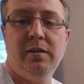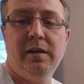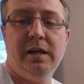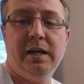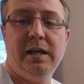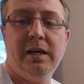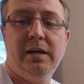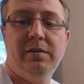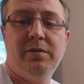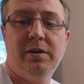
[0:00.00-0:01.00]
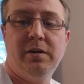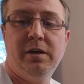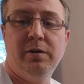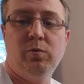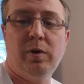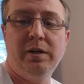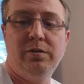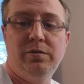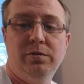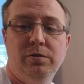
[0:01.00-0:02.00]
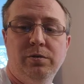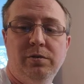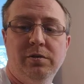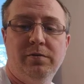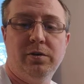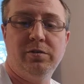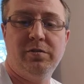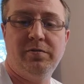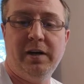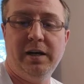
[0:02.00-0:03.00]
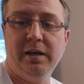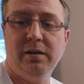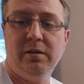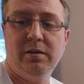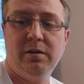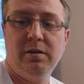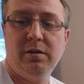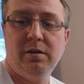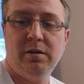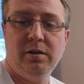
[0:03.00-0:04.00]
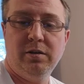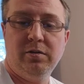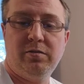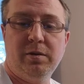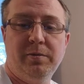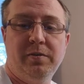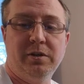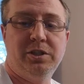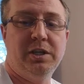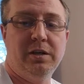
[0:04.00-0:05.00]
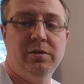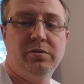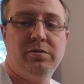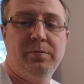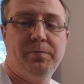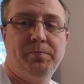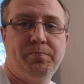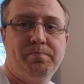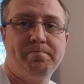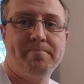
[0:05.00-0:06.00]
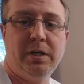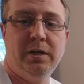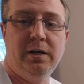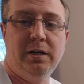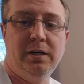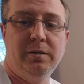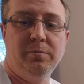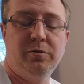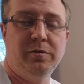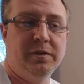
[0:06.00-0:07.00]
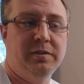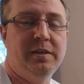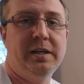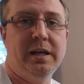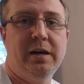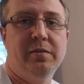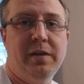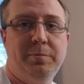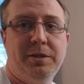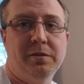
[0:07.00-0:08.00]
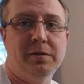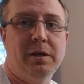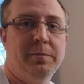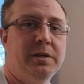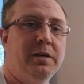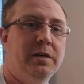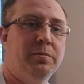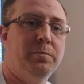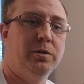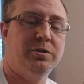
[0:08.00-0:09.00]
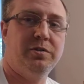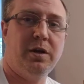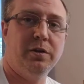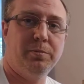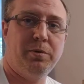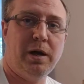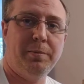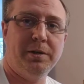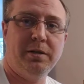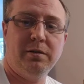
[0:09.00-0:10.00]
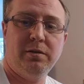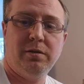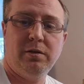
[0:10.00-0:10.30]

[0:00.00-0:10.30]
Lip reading: they have a right to diversify some of their shares. So they could take it out of that particular company and purchase other property.